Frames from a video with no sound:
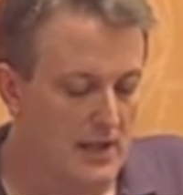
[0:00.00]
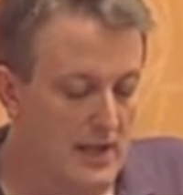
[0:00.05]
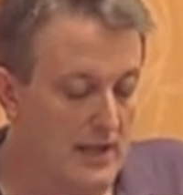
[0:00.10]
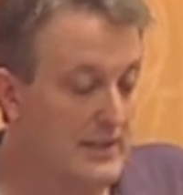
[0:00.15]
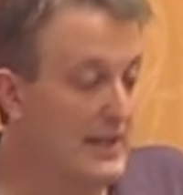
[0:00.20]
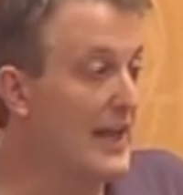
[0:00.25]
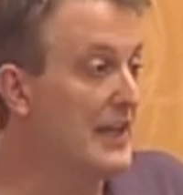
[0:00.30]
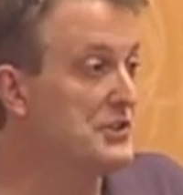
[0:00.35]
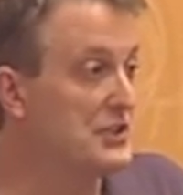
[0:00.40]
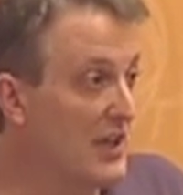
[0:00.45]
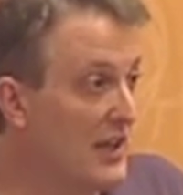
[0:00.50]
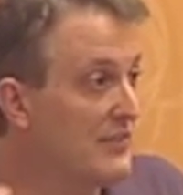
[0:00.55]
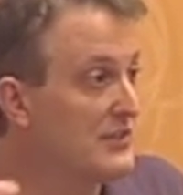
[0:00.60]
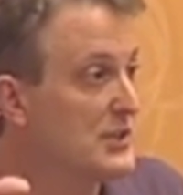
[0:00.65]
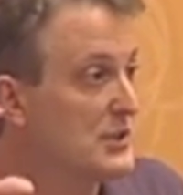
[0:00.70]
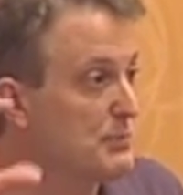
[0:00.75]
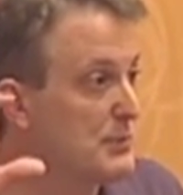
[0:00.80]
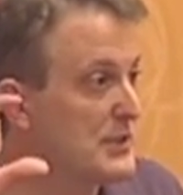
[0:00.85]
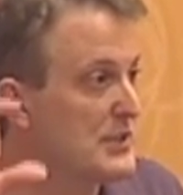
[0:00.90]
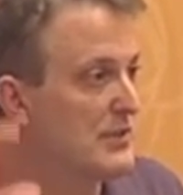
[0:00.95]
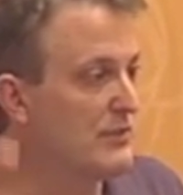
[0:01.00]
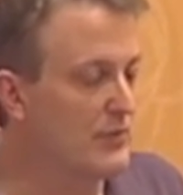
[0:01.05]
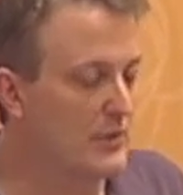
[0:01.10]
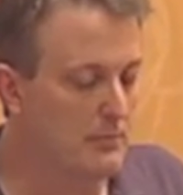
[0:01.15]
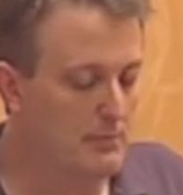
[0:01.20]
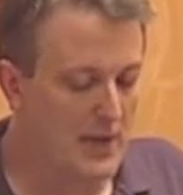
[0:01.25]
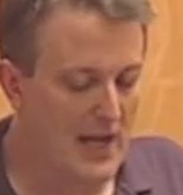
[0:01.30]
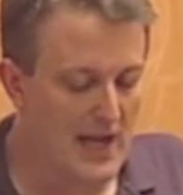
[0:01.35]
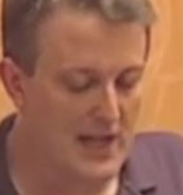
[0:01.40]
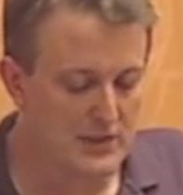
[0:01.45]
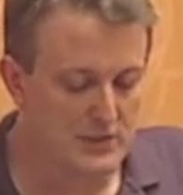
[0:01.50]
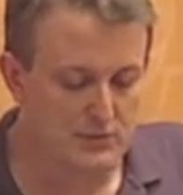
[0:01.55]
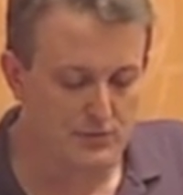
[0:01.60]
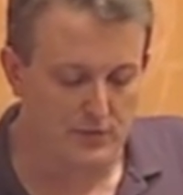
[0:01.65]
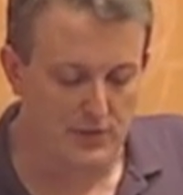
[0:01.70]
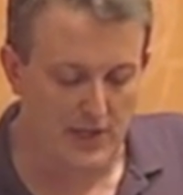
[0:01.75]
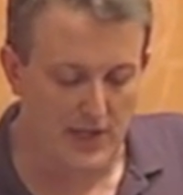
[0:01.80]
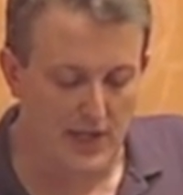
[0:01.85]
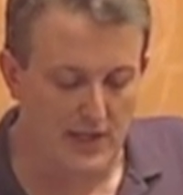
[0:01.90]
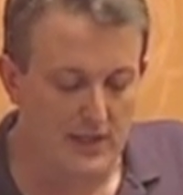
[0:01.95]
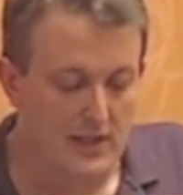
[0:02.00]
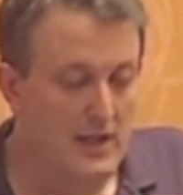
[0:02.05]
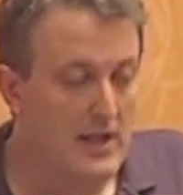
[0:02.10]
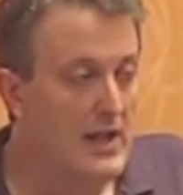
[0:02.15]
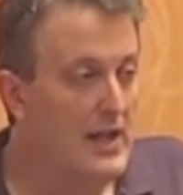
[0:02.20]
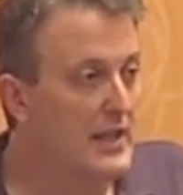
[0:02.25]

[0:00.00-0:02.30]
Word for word: And they actually have a specific badge for that.